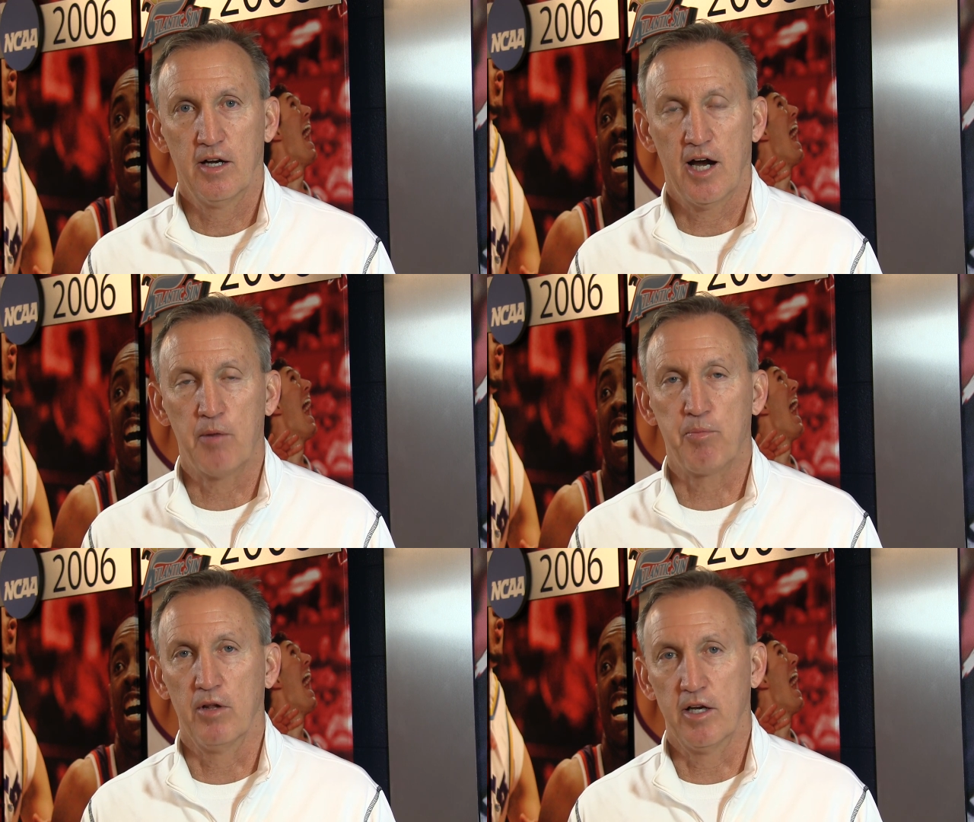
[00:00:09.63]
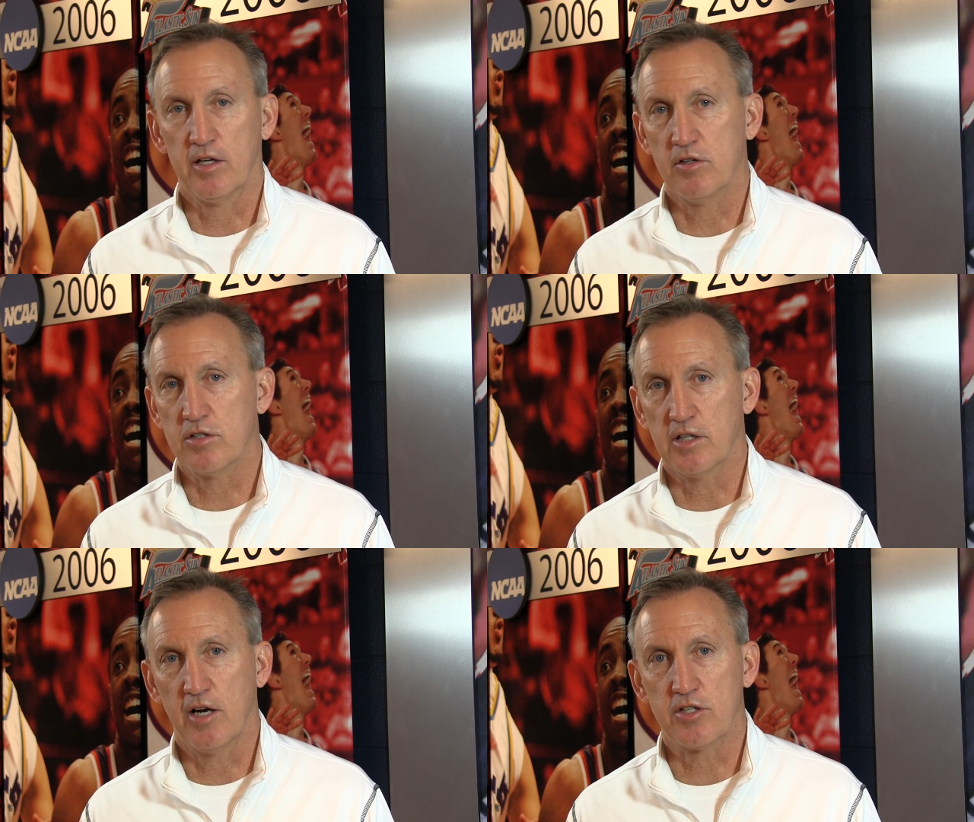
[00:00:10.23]
Our
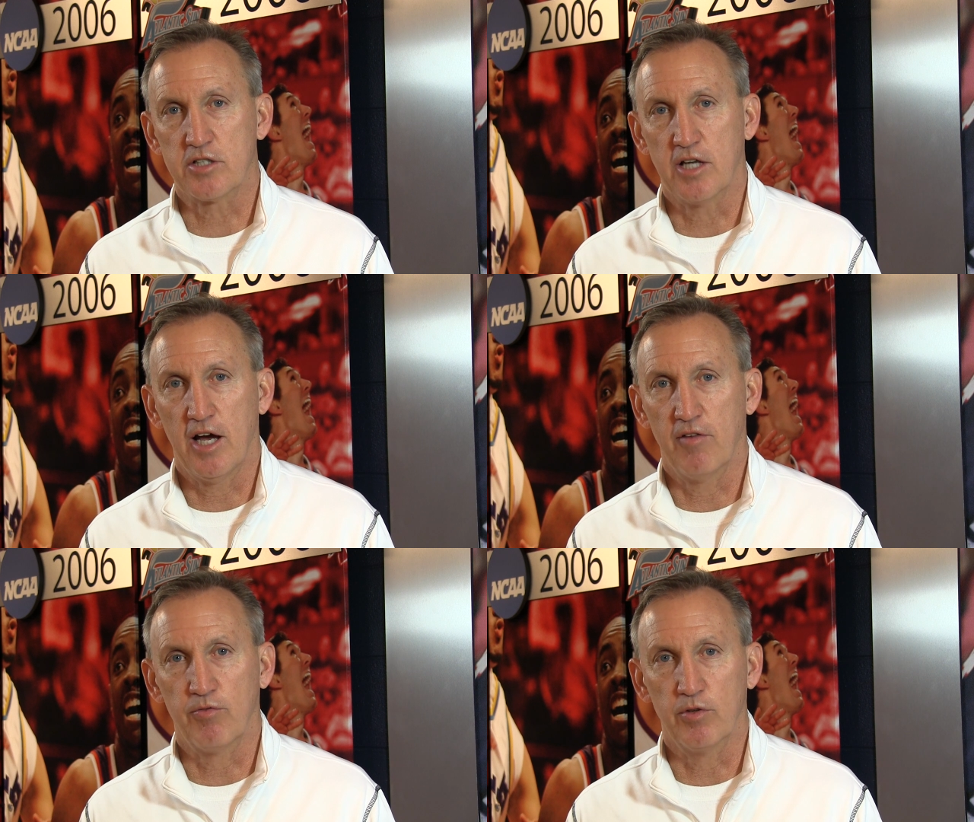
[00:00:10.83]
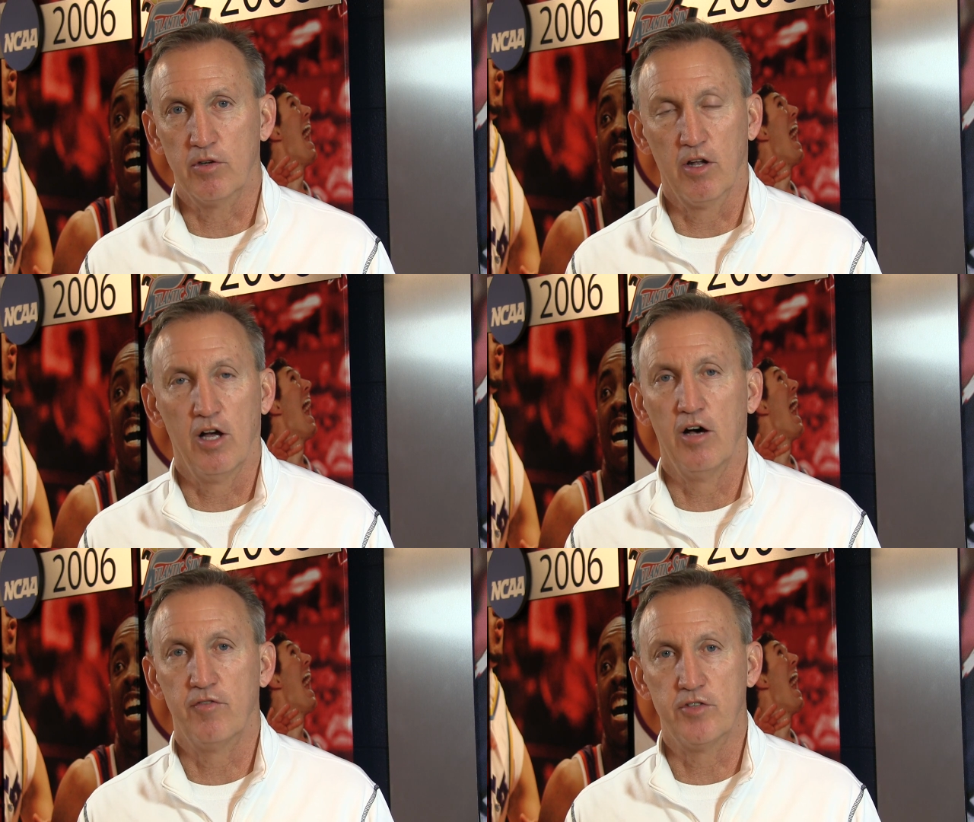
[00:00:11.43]
players and our staff would
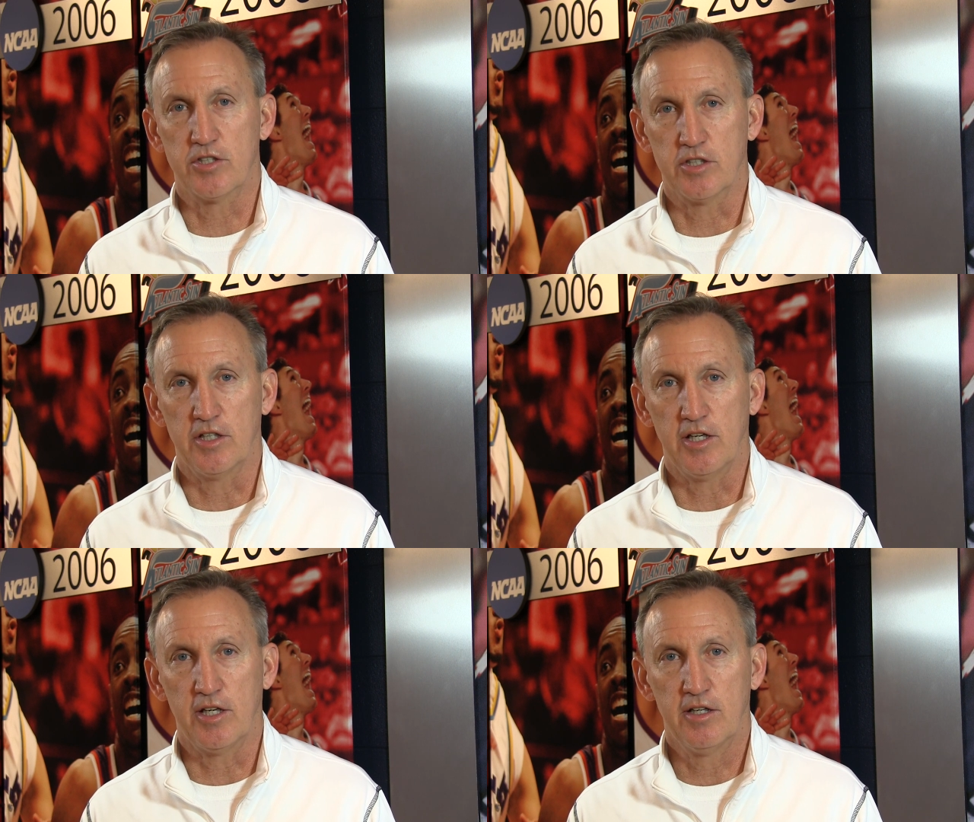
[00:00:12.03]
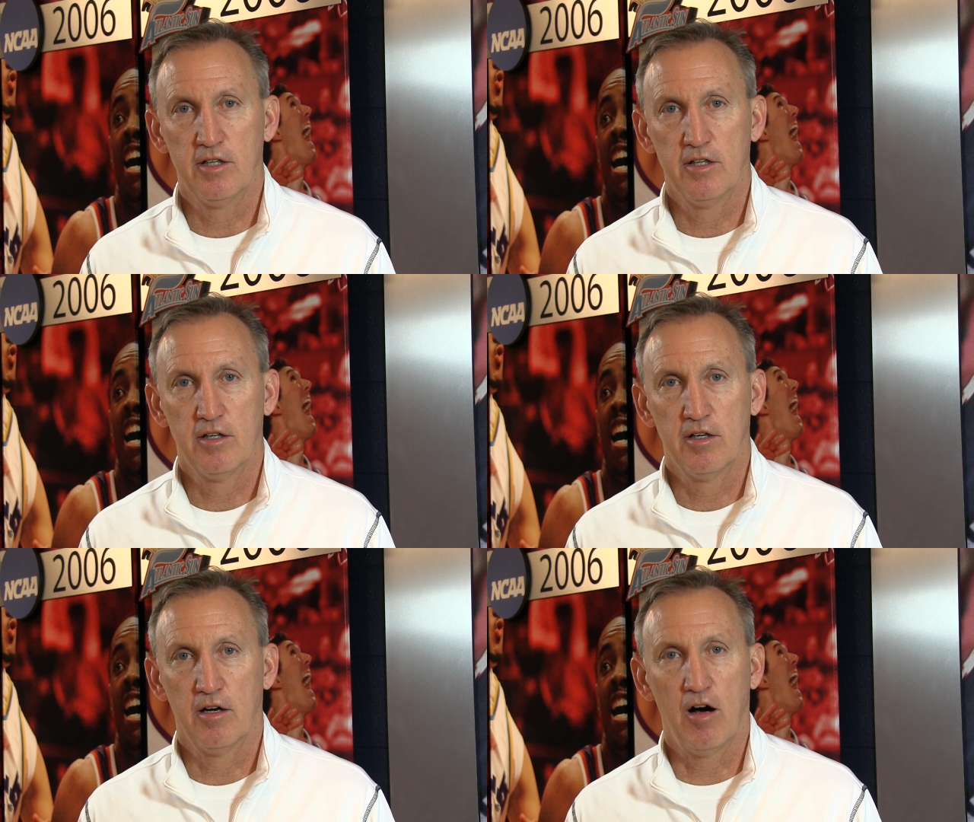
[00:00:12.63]
love to see
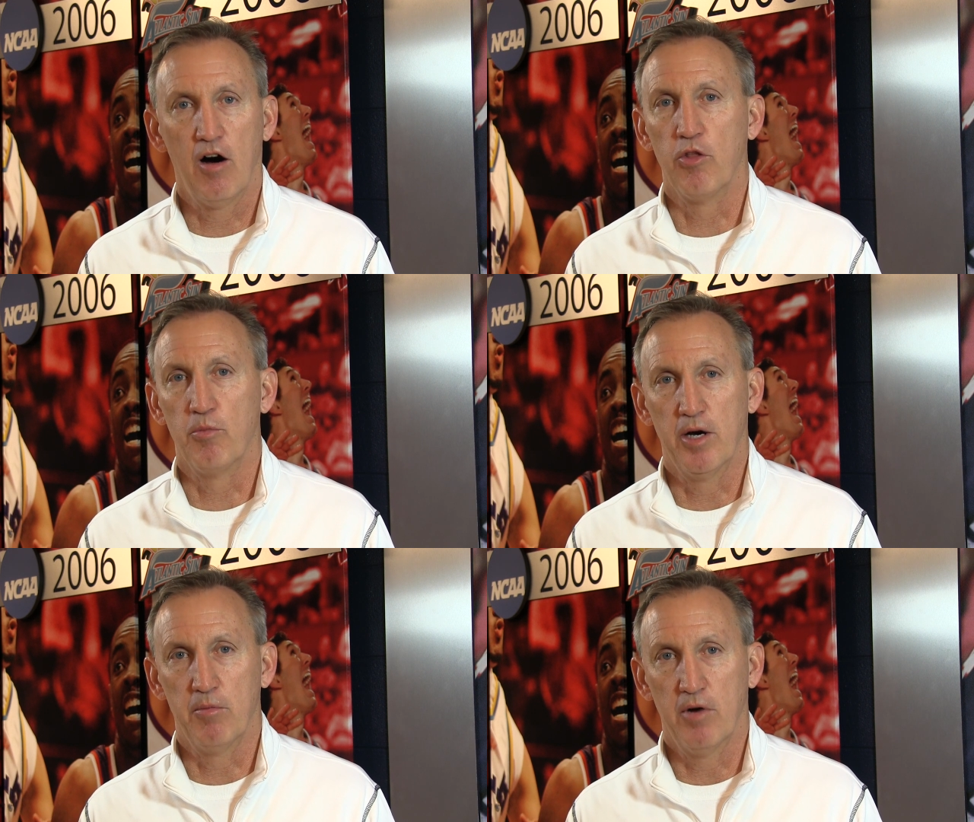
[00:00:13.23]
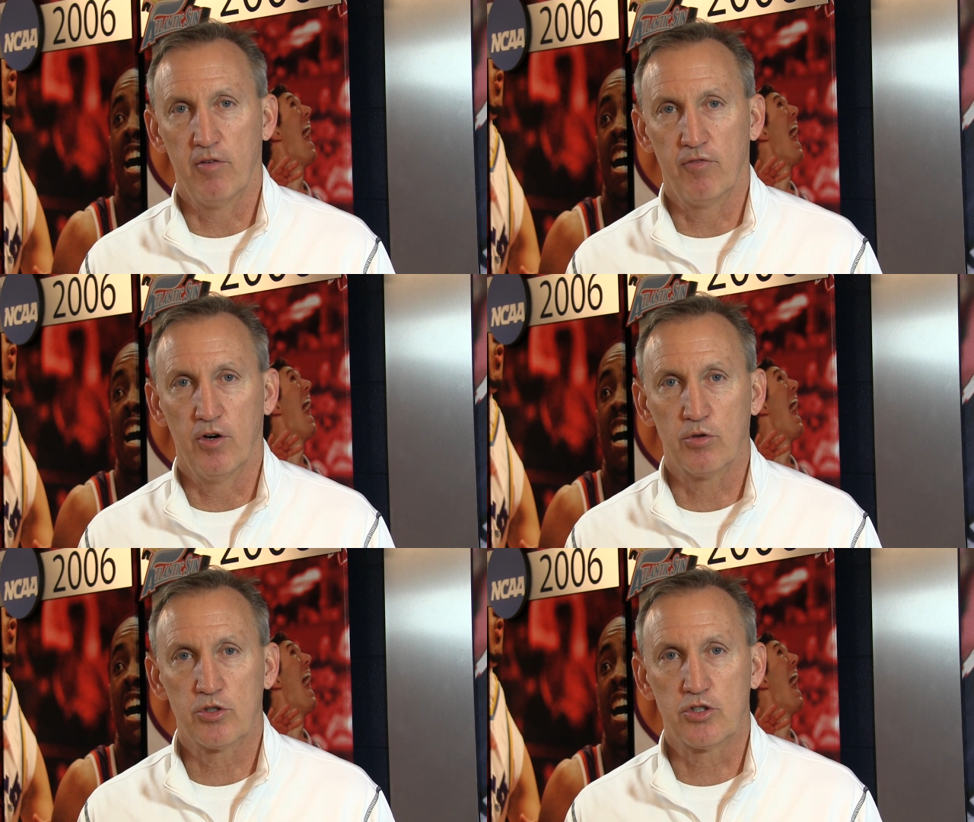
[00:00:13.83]
all the Belmont
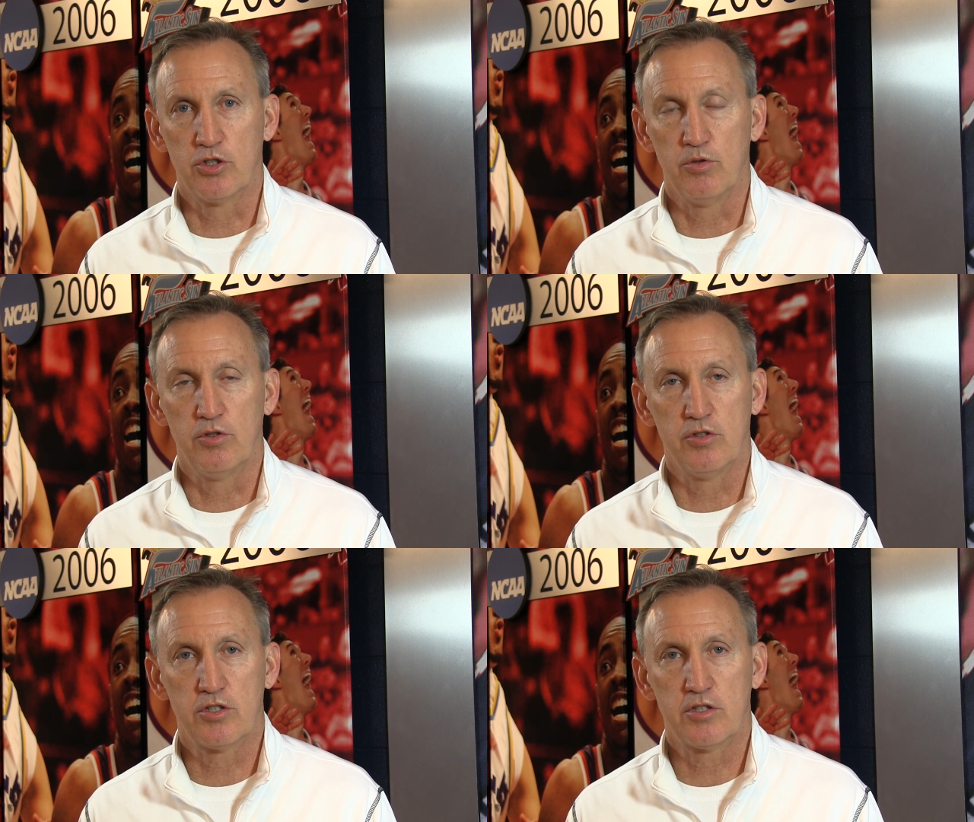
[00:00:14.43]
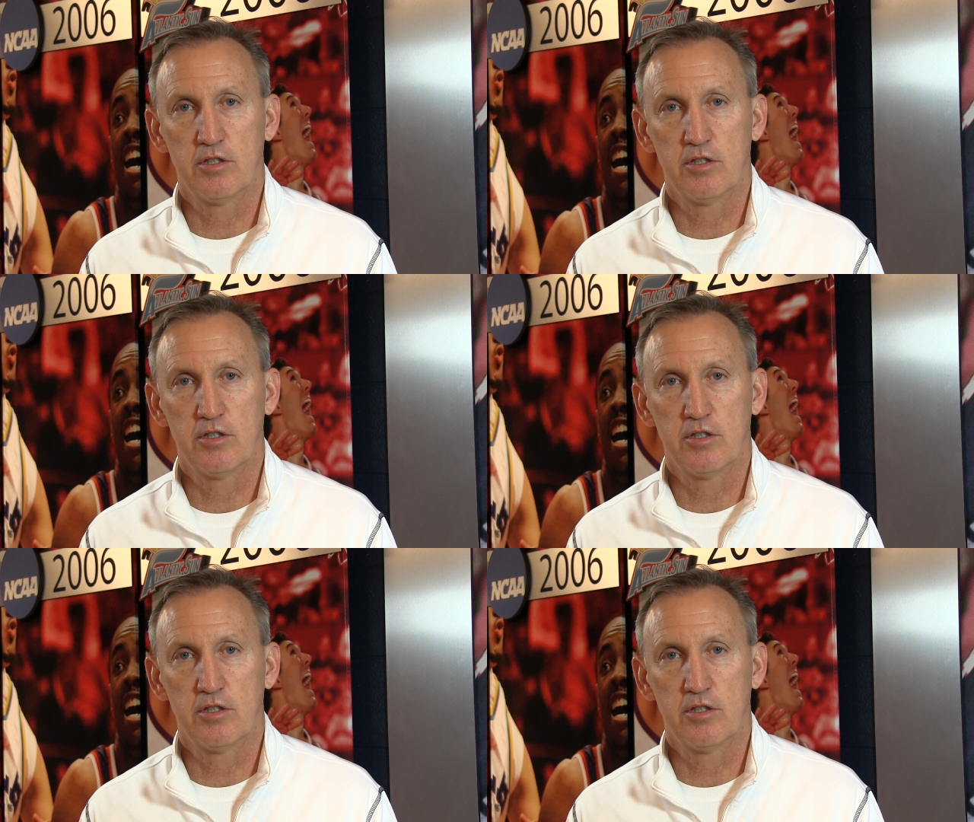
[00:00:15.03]
folks, students,